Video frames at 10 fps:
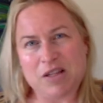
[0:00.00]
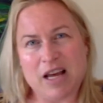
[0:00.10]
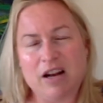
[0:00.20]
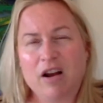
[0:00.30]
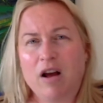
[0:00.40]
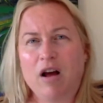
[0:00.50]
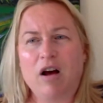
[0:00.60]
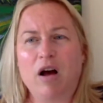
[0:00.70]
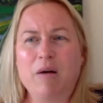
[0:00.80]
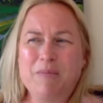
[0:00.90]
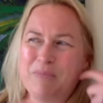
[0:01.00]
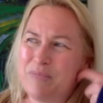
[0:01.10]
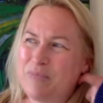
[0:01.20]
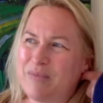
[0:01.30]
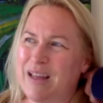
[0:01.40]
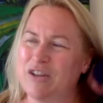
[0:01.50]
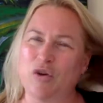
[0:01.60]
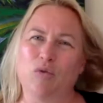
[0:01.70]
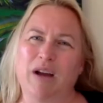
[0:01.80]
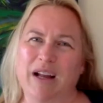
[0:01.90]
that
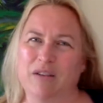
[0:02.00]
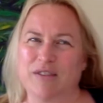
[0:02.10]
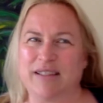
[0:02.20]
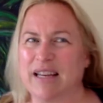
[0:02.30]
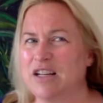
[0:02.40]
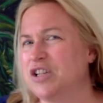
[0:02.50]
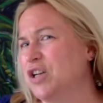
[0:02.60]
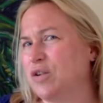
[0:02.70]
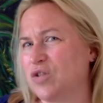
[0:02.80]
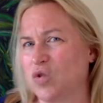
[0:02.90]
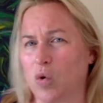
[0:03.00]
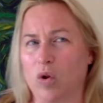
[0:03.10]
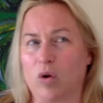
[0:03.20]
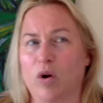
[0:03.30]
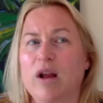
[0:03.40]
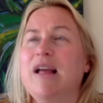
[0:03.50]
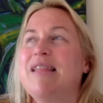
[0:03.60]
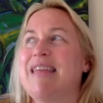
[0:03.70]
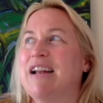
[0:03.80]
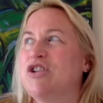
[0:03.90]
don't kind of sing to your soul, or
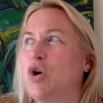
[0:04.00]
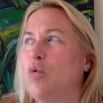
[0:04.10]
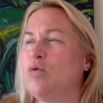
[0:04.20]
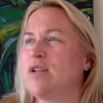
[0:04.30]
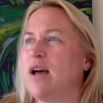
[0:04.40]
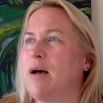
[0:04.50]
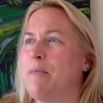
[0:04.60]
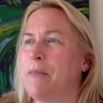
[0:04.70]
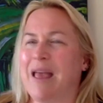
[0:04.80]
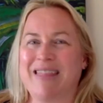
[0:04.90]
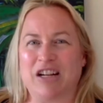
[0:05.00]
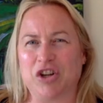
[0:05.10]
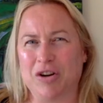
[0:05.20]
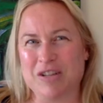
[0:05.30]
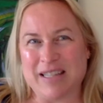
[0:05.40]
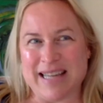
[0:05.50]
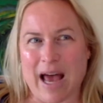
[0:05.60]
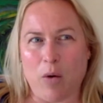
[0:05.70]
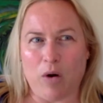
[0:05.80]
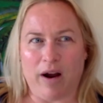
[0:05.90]
that don't that turn
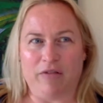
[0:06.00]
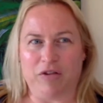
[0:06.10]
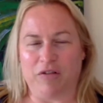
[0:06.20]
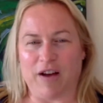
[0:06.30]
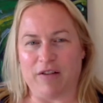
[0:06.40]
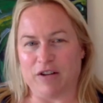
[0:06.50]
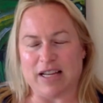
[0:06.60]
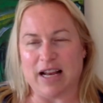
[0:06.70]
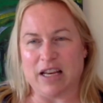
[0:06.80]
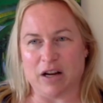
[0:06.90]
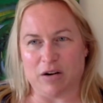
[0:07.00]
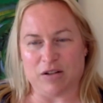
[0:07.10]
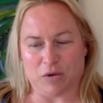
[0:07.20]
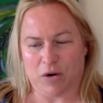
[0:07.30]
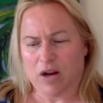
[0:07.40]
sour after 5 or 10 years,